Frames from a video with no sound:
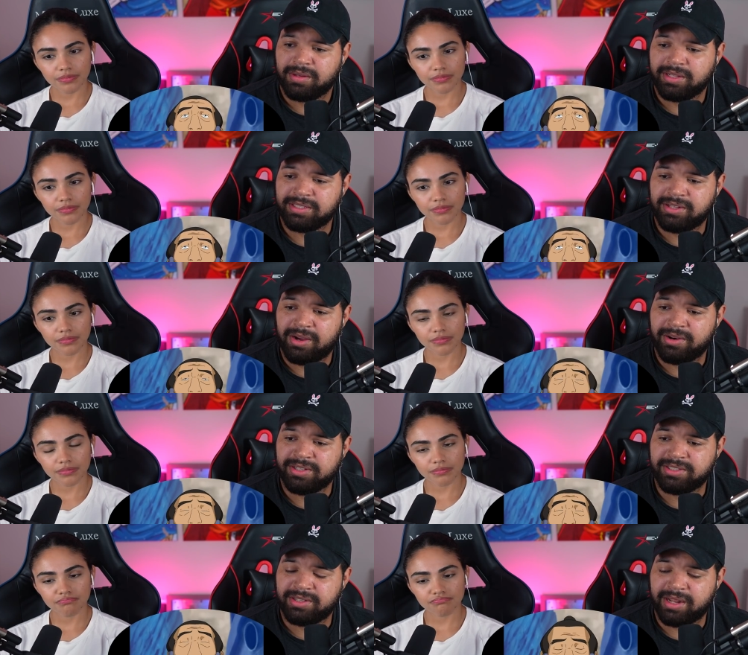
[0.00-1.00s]
Speaker 1: His daughter
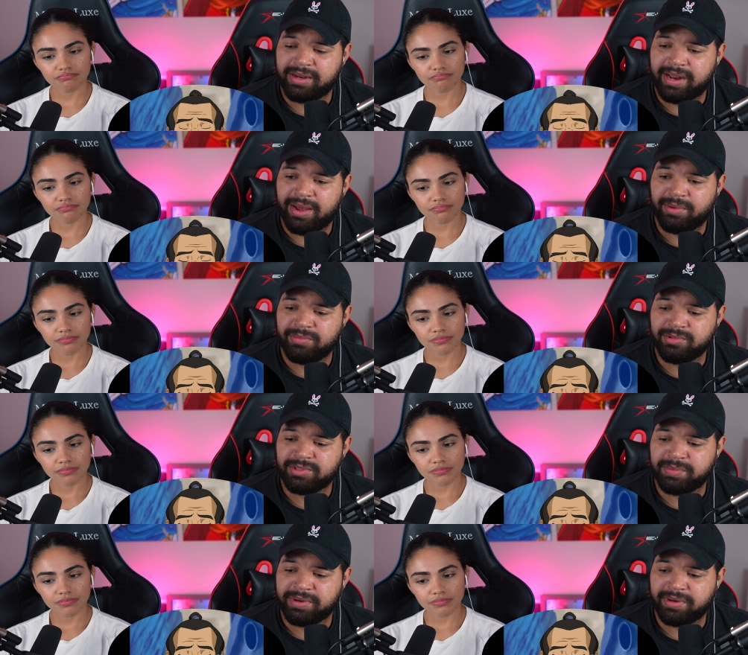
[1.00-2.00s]
is not now the moon
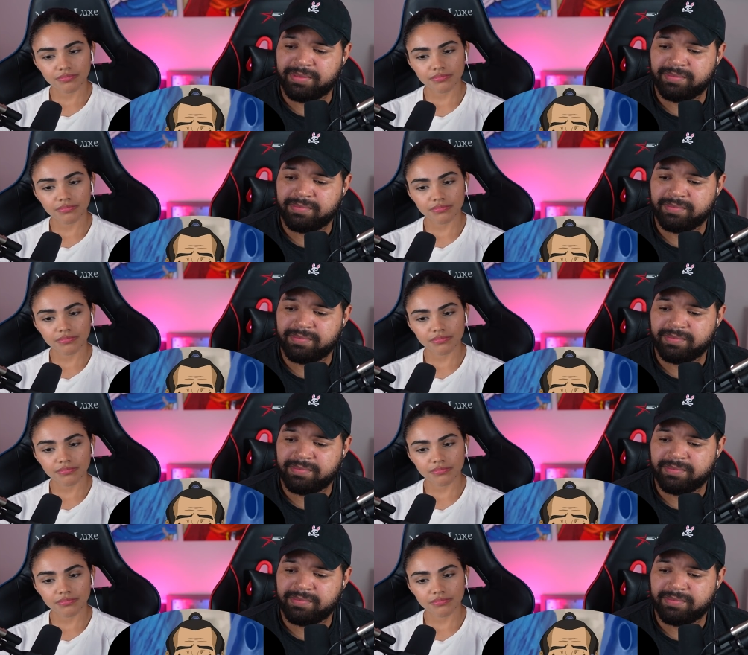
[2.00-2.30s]
spirit.